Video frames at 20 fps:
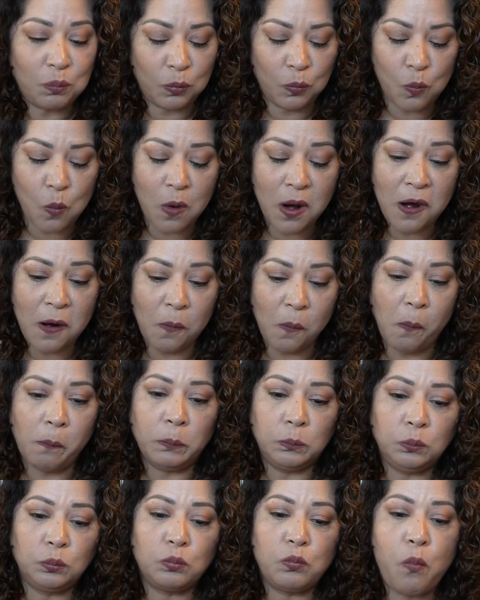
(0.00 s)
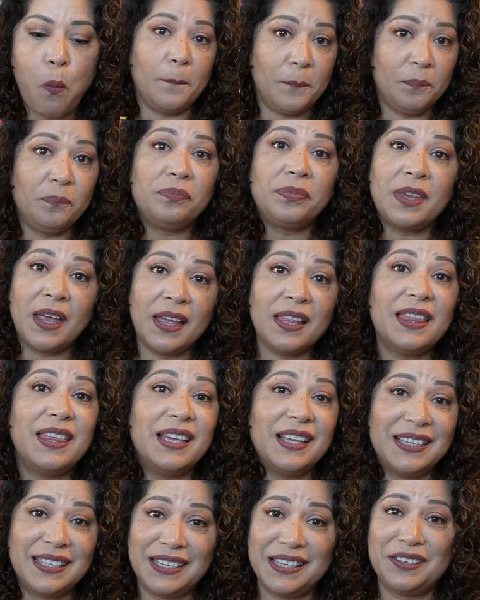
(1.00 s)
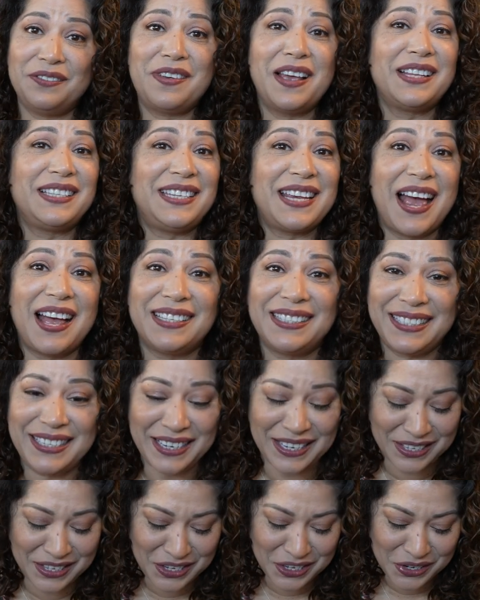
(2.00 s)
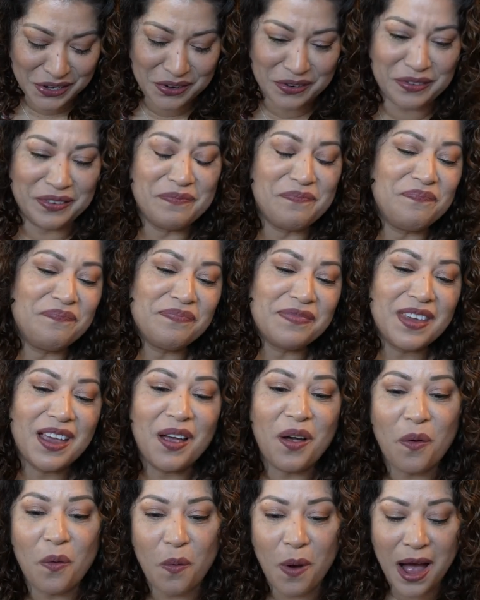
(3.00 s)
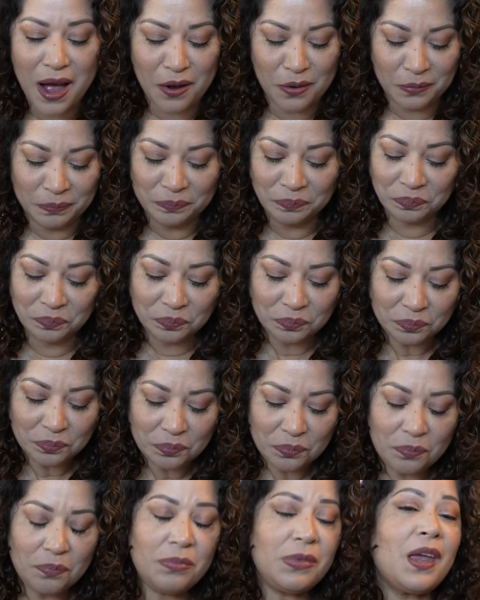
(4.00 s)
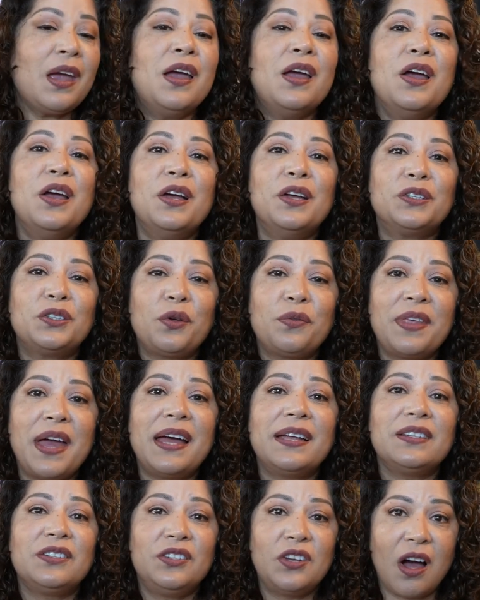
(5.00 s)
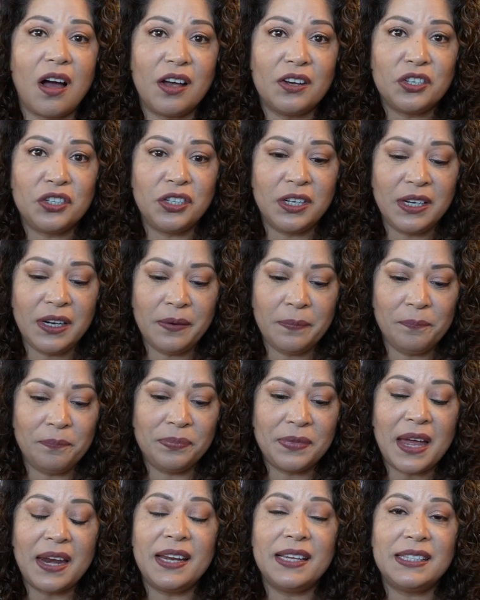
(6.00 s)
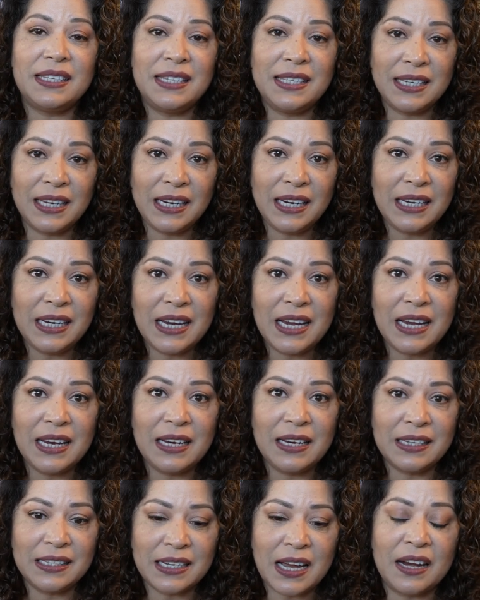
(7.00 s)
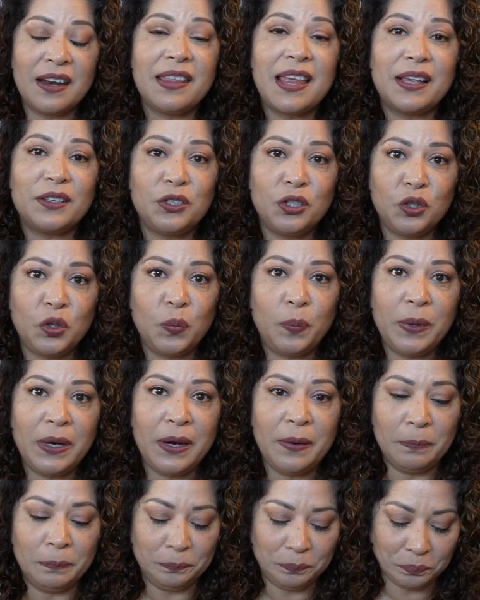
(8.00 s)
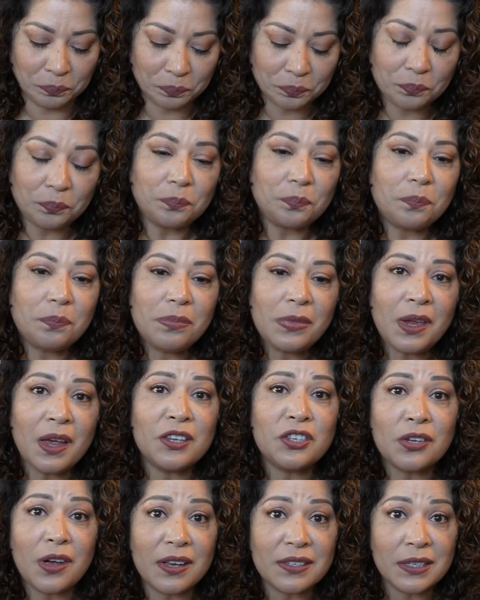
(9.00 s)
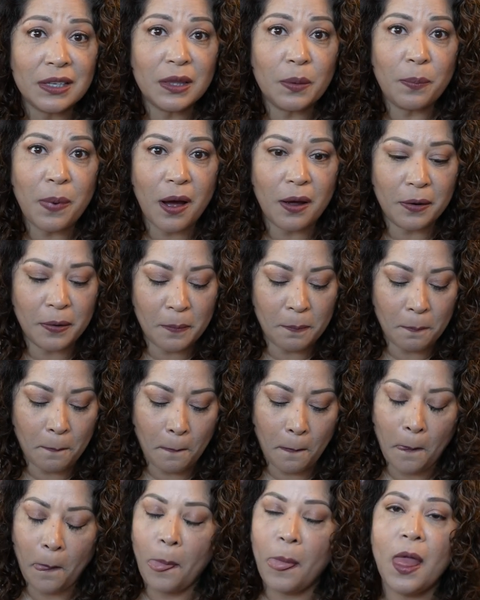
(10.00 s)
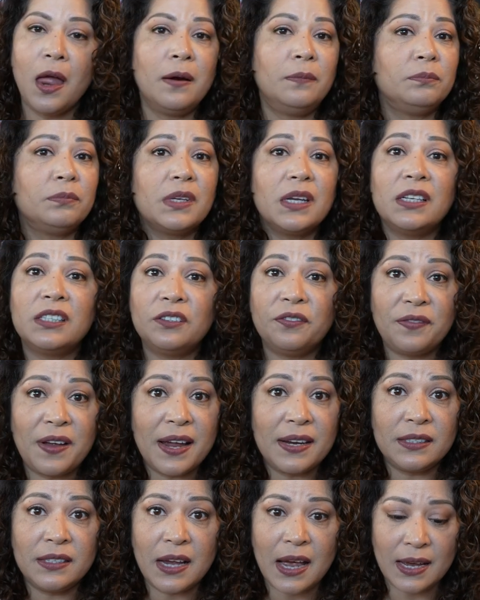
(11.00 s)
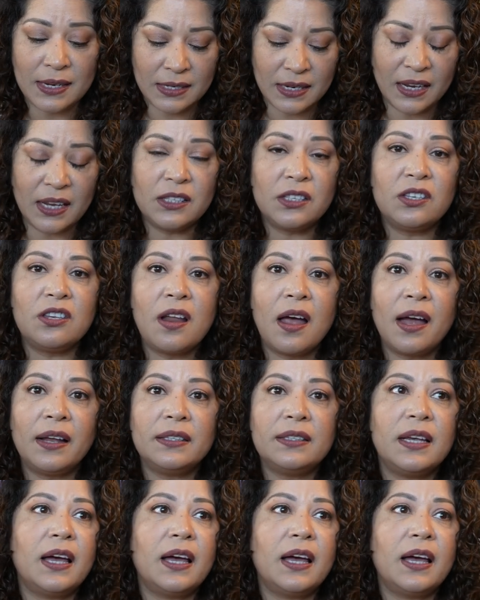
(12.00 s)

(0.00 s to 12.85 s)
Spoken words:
Wow. And this is fantastic too. Wow. So that dashi that it's sitting in, it's kind of that soupy sauce at the bottom, is fantastic. It's not,